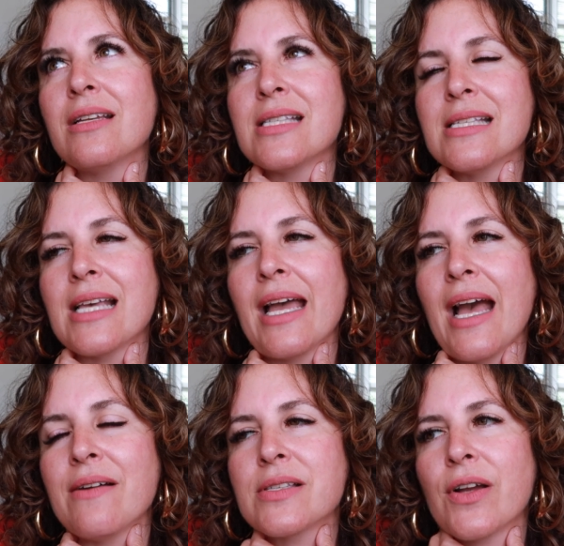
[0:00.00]
since I
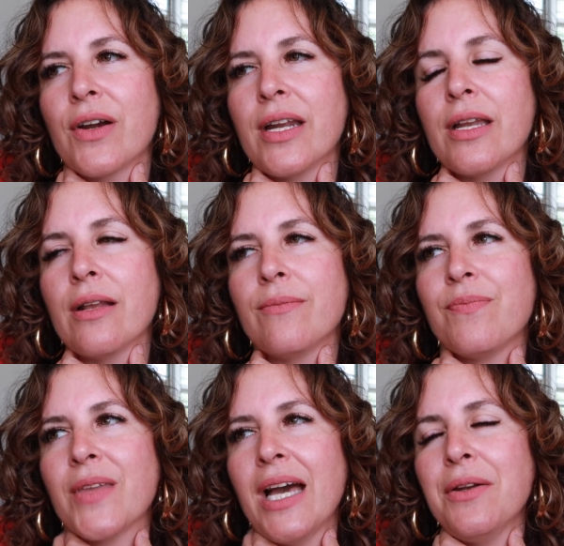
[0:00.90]
have started,
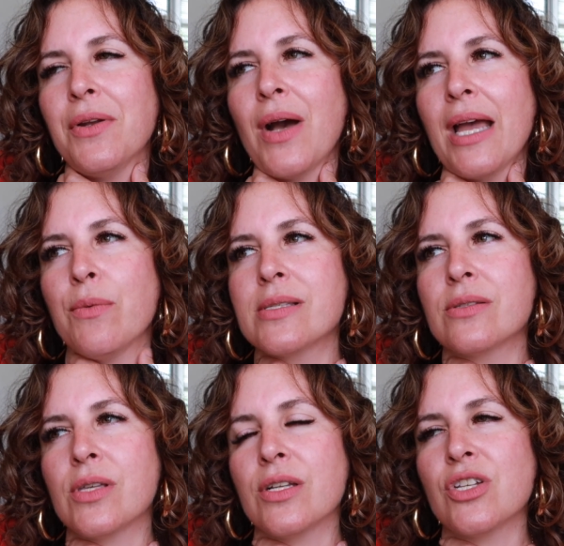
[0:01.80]
I don't know, I was
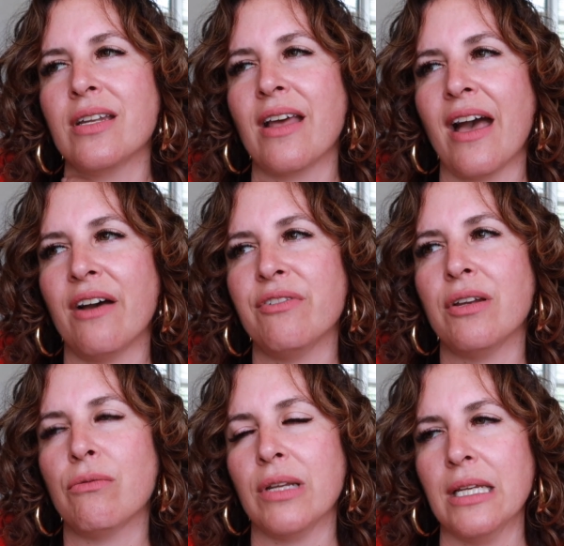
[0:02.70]
such an
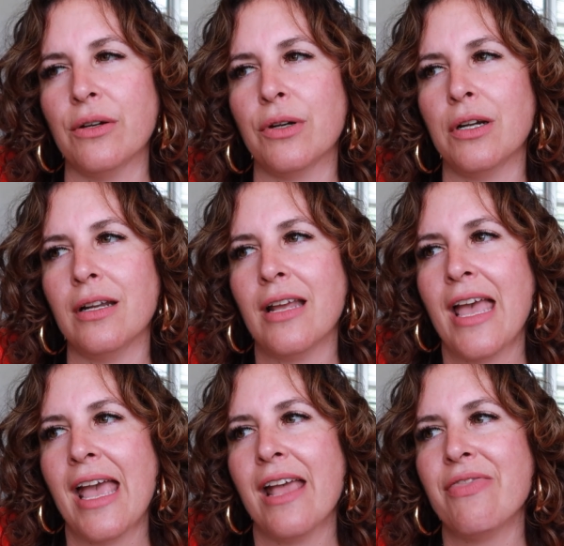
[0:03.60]
avid reader,
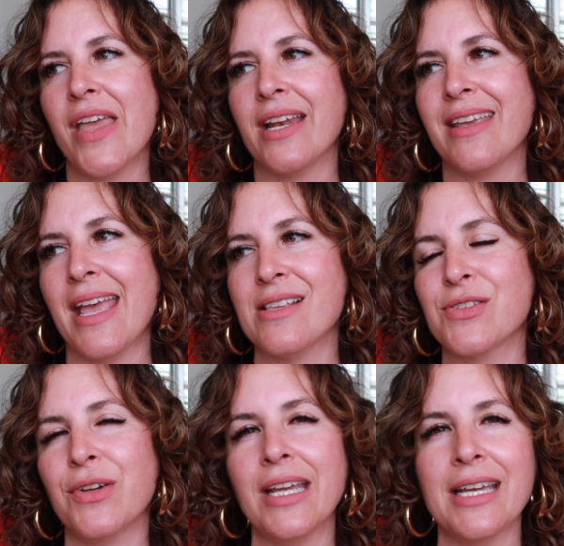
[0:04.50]
and then
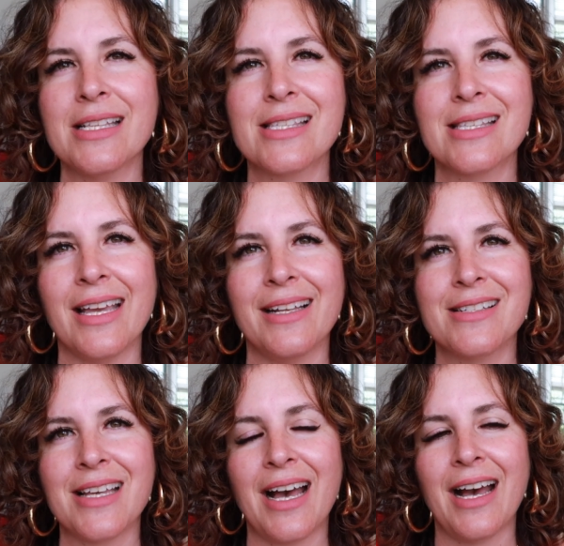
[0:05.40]
cancer hits
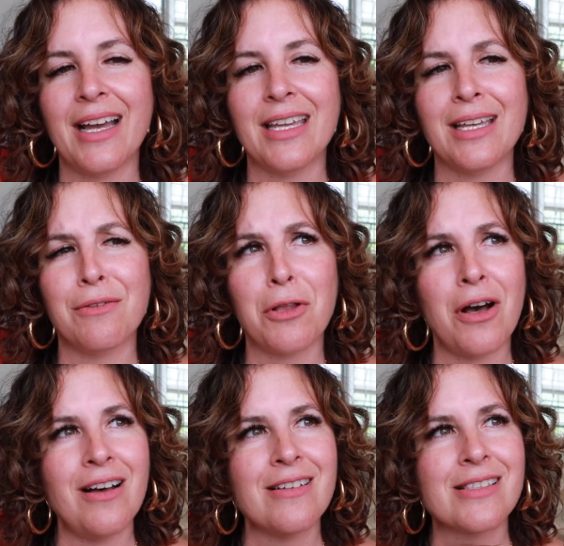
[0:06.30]
and I
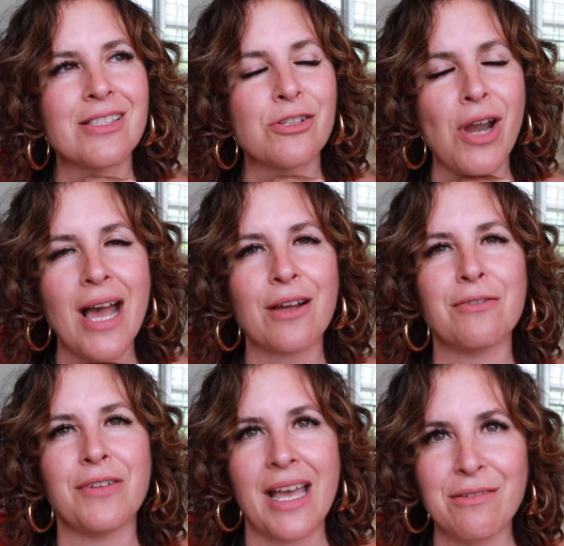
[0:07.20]
lost track
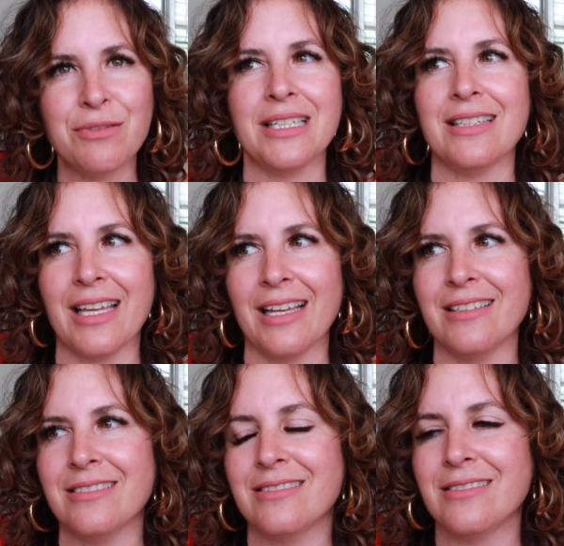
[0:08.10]
of everything.